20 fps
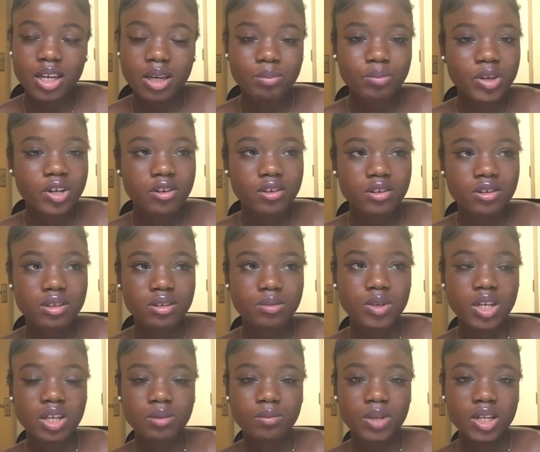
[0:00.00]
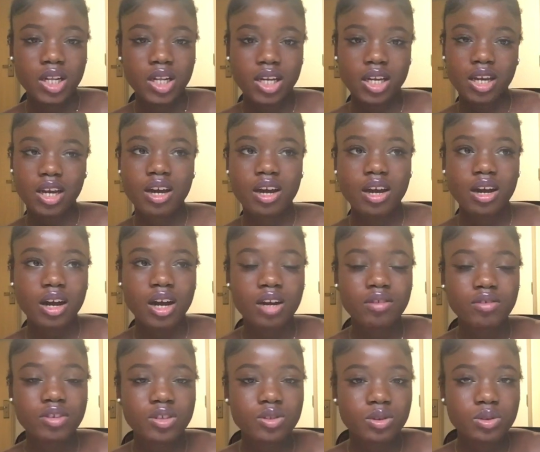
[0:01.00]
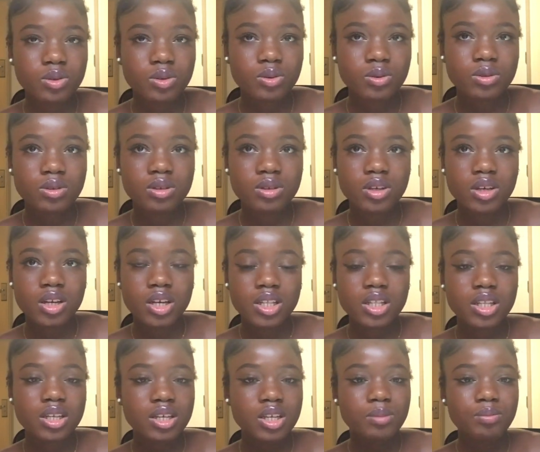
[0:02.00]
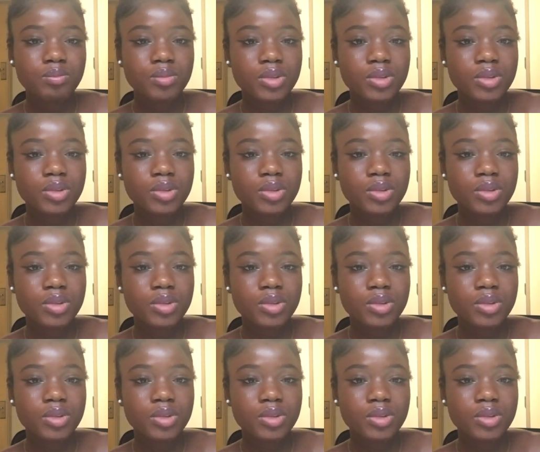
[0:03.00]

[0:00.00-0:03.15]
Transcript: Empiricism, it can be like Aristotle's, the